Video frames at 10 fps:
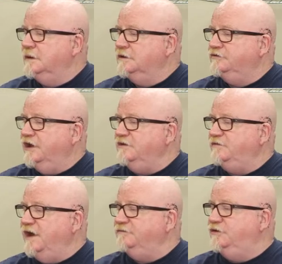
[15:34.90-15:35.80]
Johnny
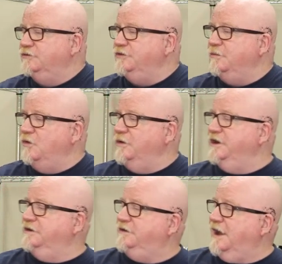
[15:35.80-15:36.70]
5, 2 in the morning
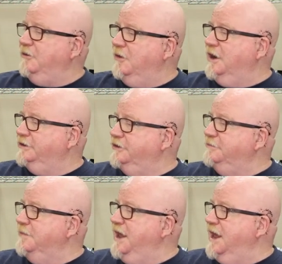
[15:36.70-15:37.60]
in Taiwan. Good
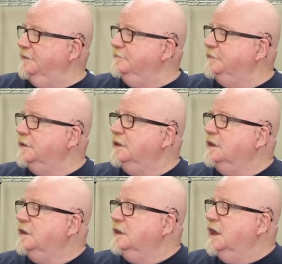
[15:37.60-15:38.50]
man.
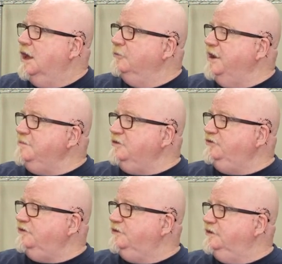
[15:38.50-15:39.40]
Uh, Rainbow
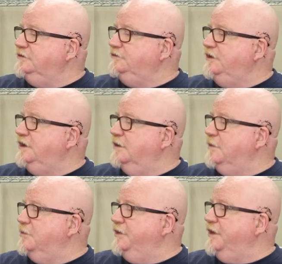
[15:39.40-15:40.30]
Jesse, good to see you again, my
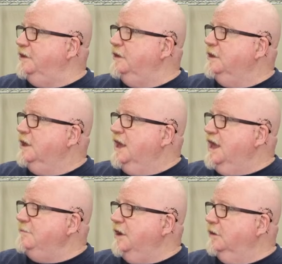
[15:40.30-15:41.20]
brother.
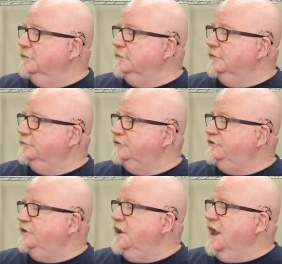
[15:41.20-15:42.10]
Hey, or, or
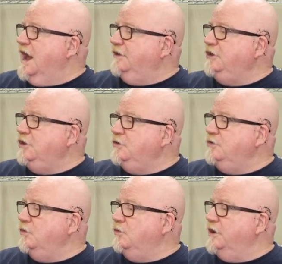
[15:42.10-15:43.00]
sister, how do
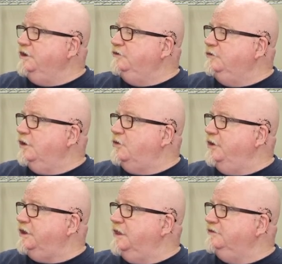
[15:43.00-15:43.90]
you want to do a
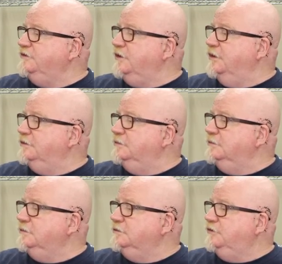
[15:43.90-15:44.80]
quick lesson on?
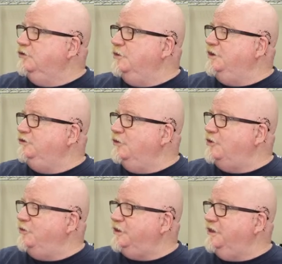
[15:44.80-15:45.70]
Do you want to do a
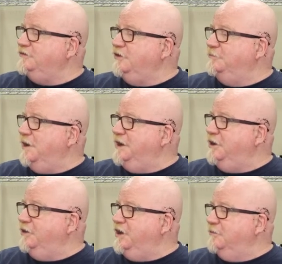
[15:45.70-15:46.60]
quick lesson on
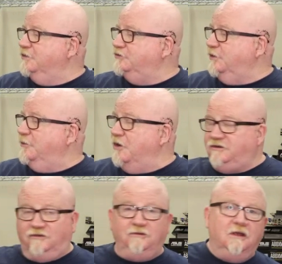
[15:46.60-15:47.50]
binary numbers? Do I want
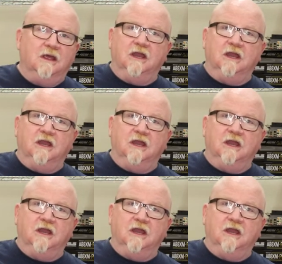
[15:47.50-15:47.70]
to?